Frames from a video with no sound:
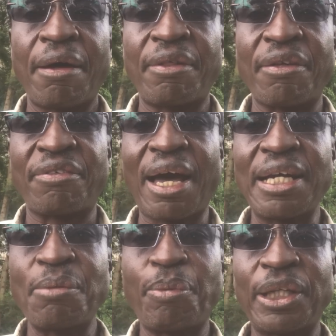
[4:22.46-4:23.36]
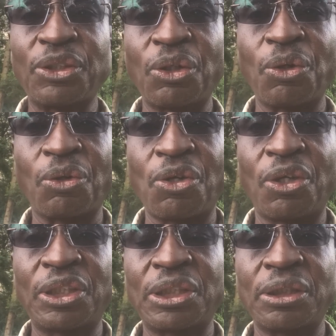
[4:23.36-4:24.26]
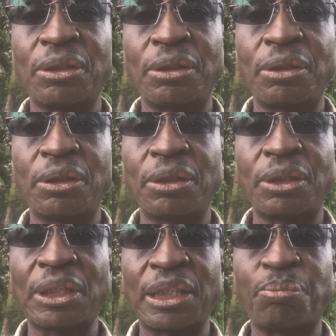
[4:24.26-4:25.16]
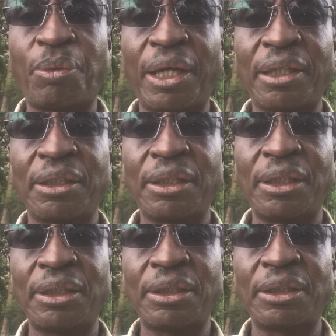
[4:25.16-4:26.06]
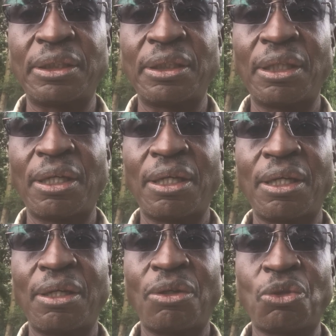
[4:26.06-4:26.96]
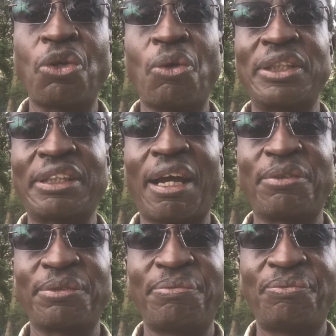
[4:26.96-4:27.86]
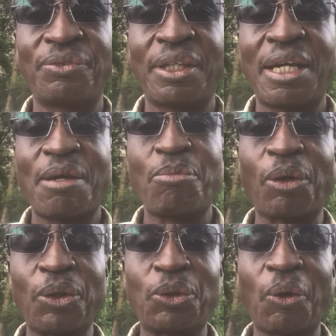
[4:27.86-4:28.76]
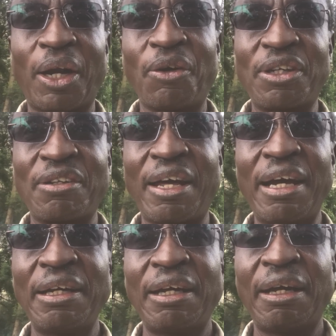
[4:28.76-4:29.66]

The third person you could not suspect is you yourself, because you are not there.